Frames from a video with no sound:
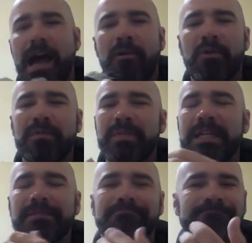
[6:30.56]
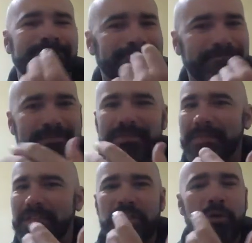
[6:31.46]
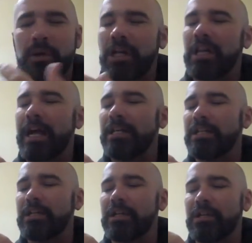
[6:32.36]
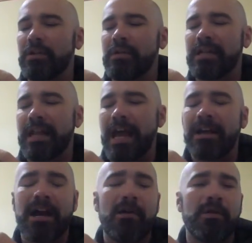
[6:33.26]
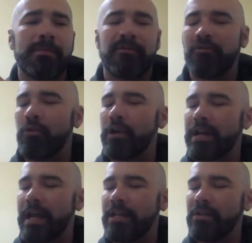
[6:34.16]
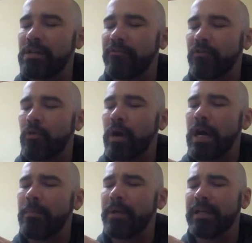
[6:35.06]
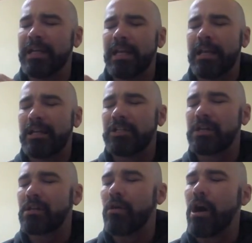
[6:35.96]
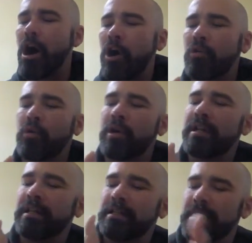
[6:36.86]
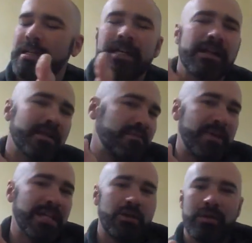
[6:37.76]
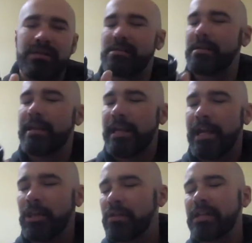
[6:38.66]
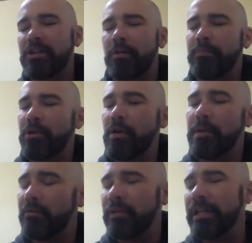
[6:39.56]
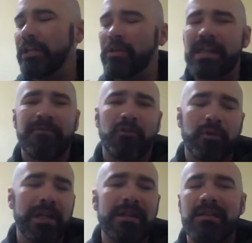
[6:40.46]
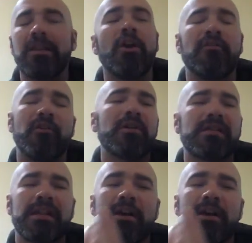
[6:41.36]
I wouldn't be too inclined to use it. I got one before and I used it for a while, but it's just so awkward and conspicuous. It looks like you're a pro, but really you just have a really slow focusing